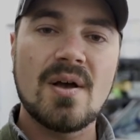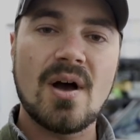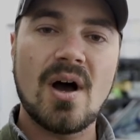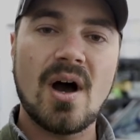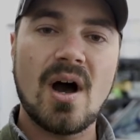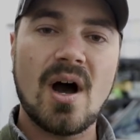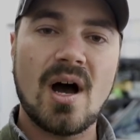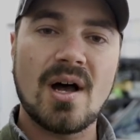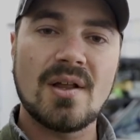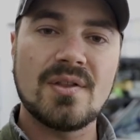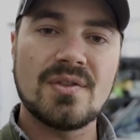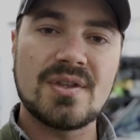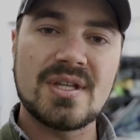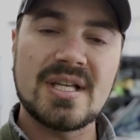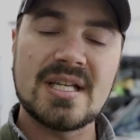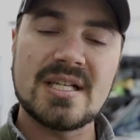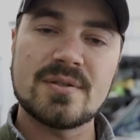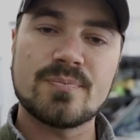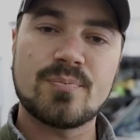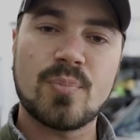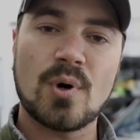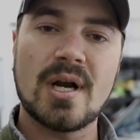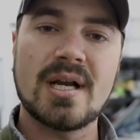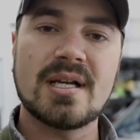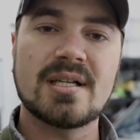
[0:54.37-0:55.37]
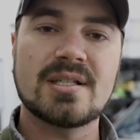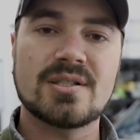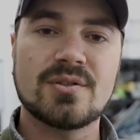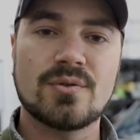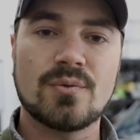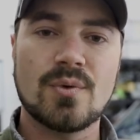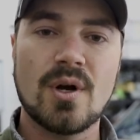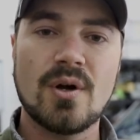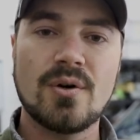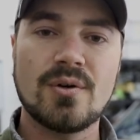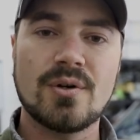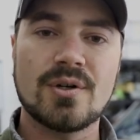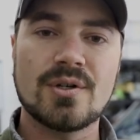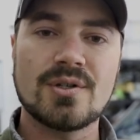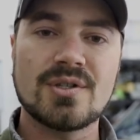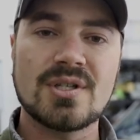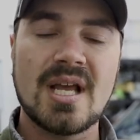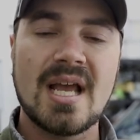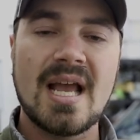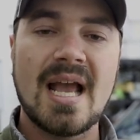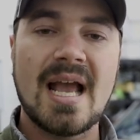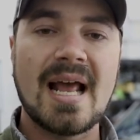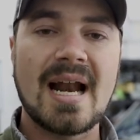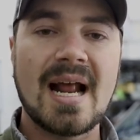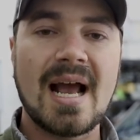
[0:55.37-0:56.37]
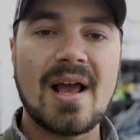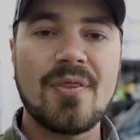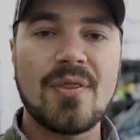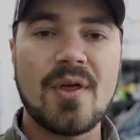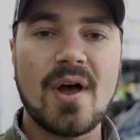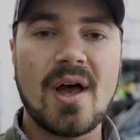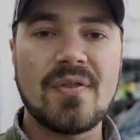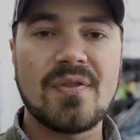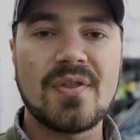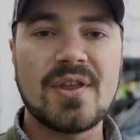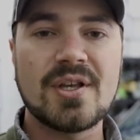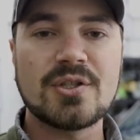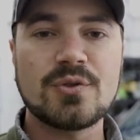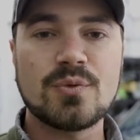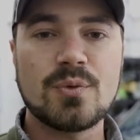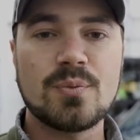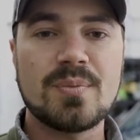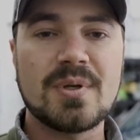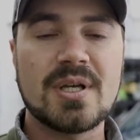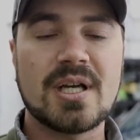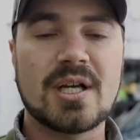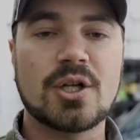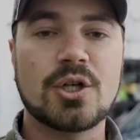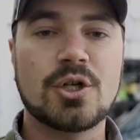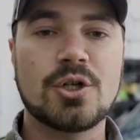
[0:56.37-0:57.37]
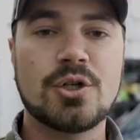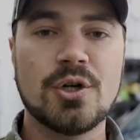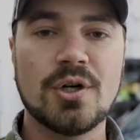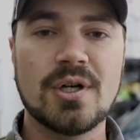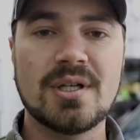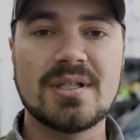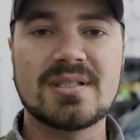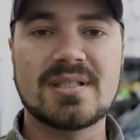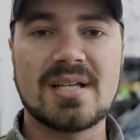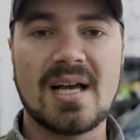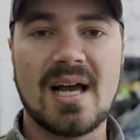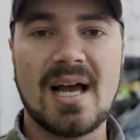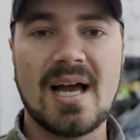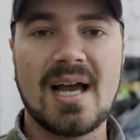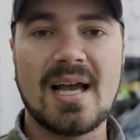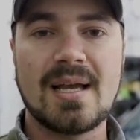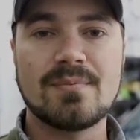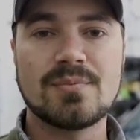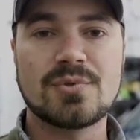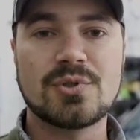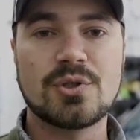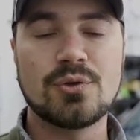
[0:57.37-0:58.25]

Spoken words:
on these brakes and rotors, and I thought this would be a good time